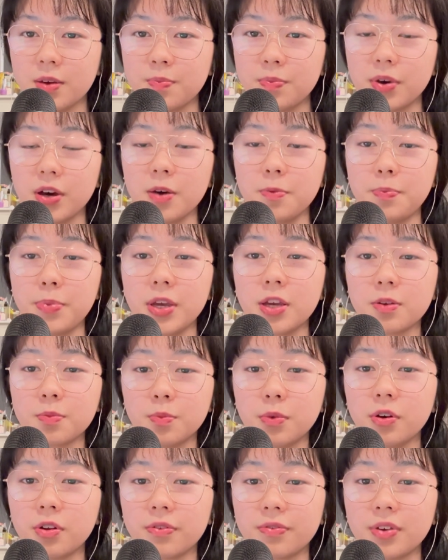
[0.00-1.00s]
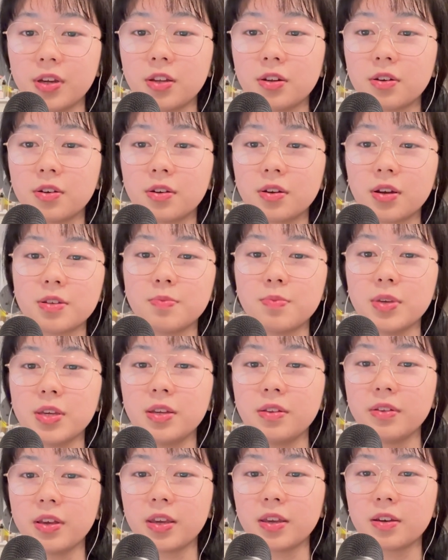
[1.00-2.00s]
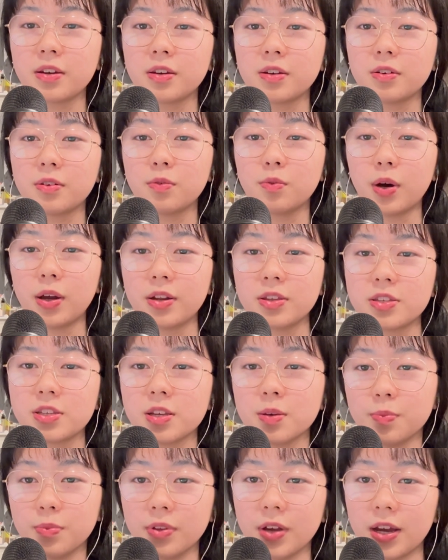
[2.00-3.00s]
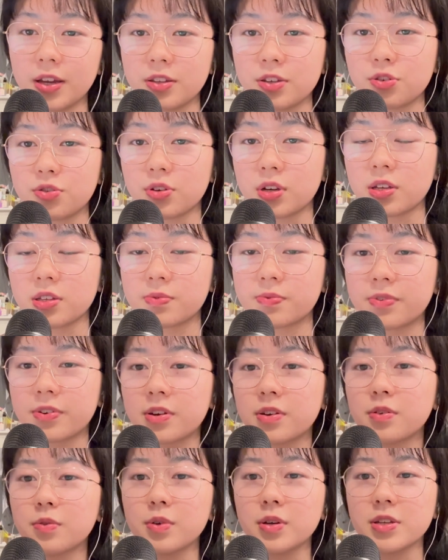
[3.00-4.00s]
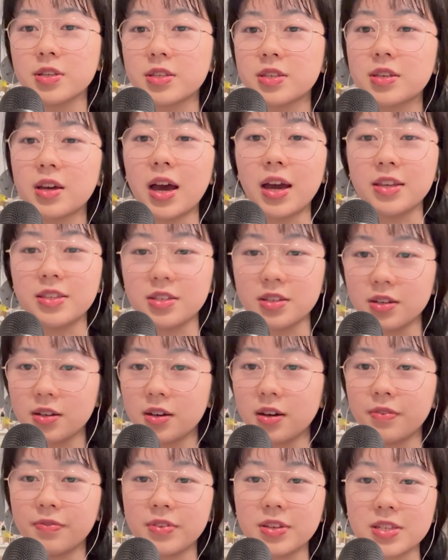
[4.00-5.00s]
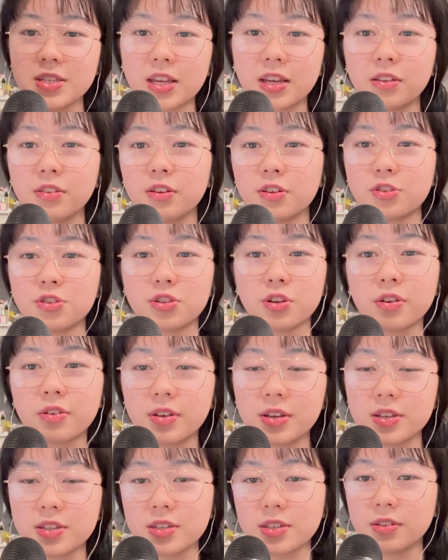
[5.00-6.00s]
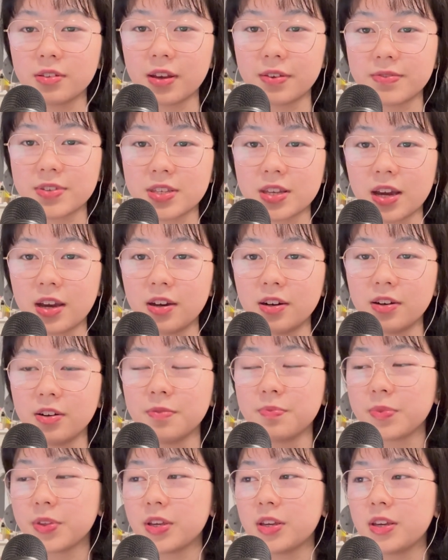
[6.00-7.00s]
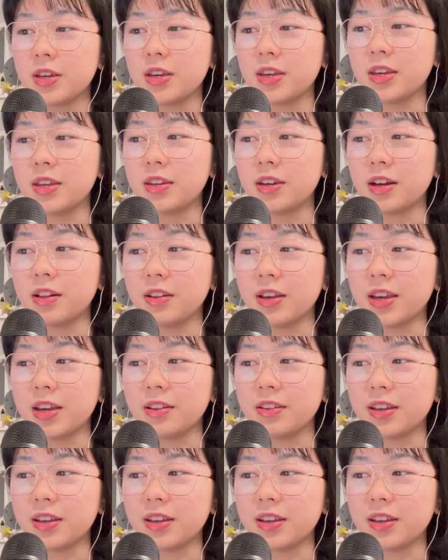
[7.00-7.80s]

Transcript: but a big motivator to me, like wanting to apply to transfer was the idea of this like luxurious lifestyle in LA.